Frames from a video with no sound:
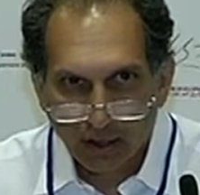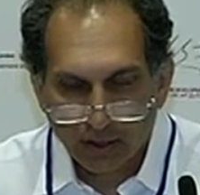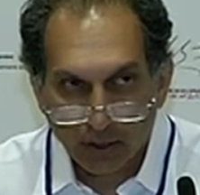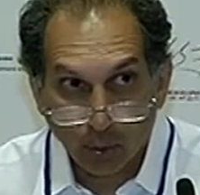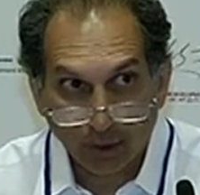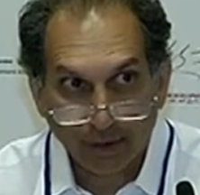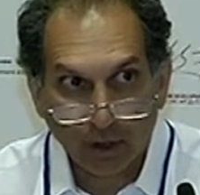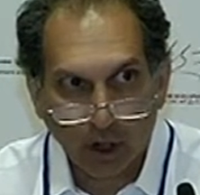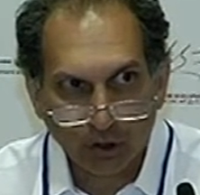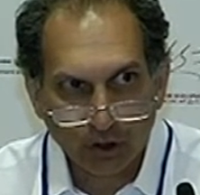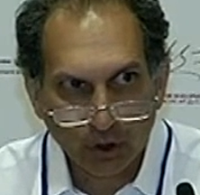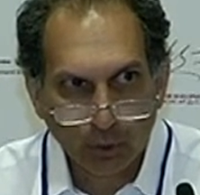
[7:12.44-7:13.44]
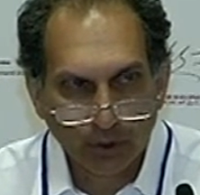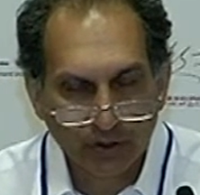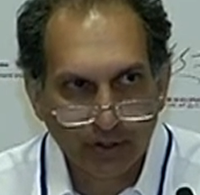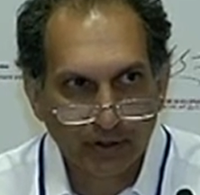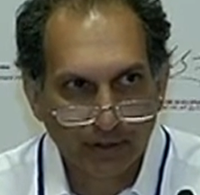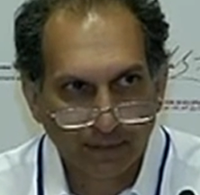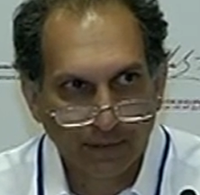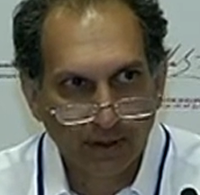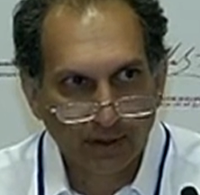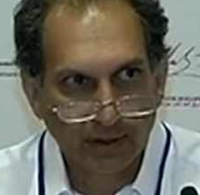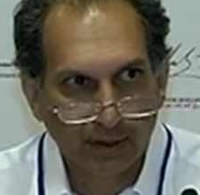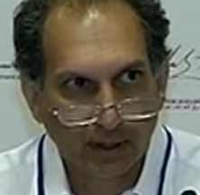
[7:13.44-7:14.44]
So, what are the consequences of
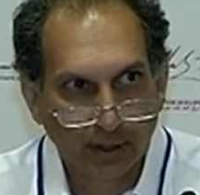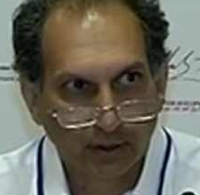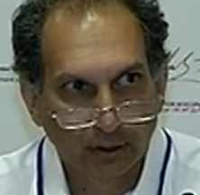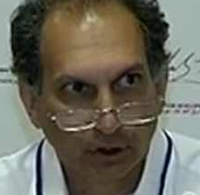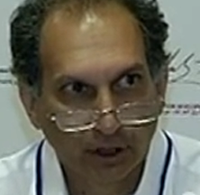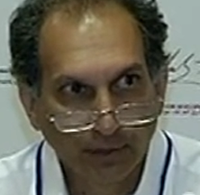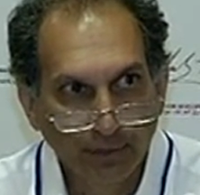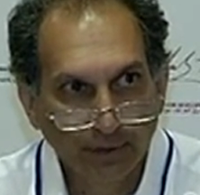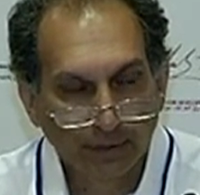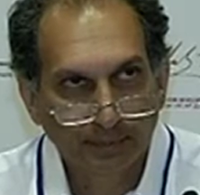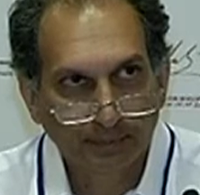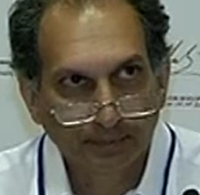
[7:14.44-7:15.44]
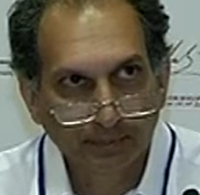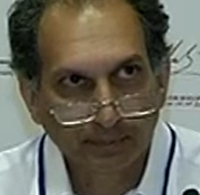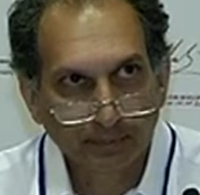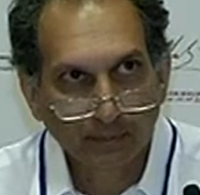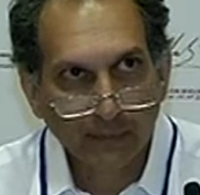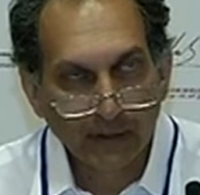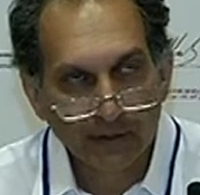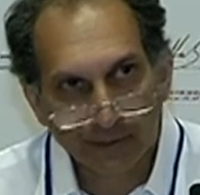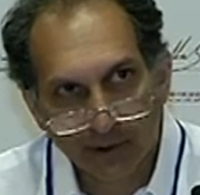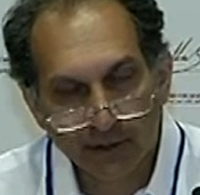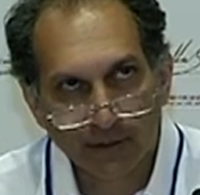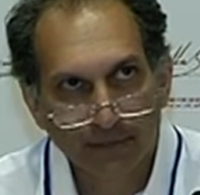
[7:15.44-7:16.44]
this uh, shift?
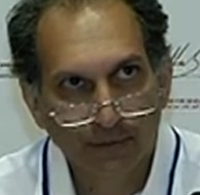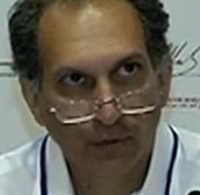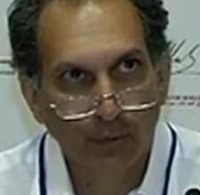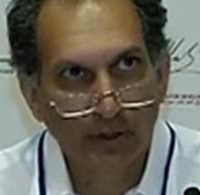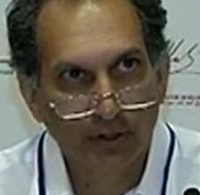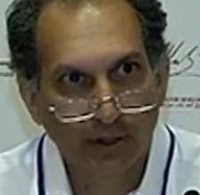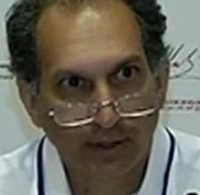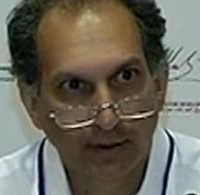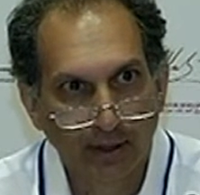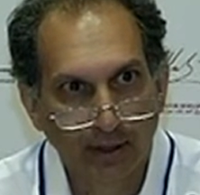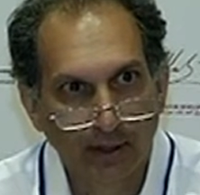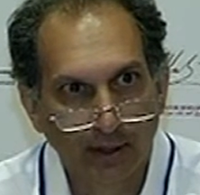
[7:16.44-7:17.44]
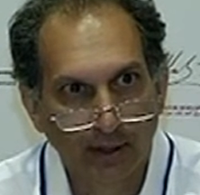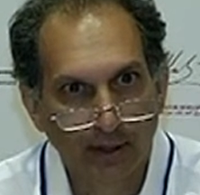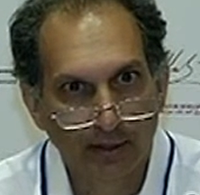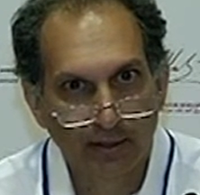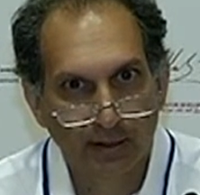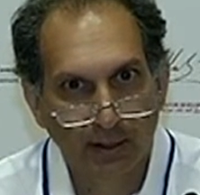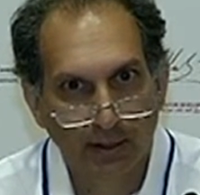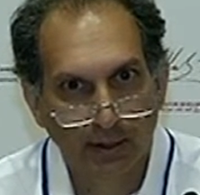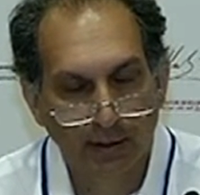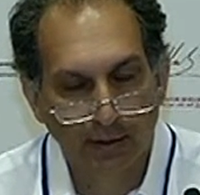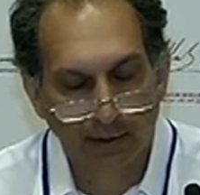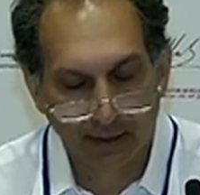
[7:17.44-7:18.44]
First and foremost, I think, is
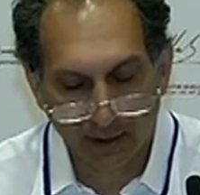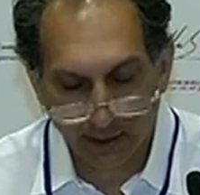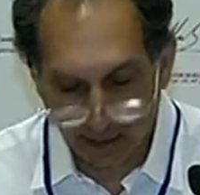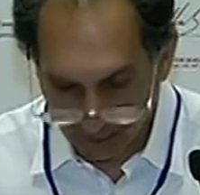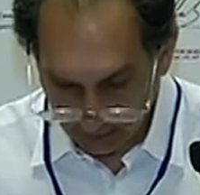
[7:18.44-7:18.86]
uh, the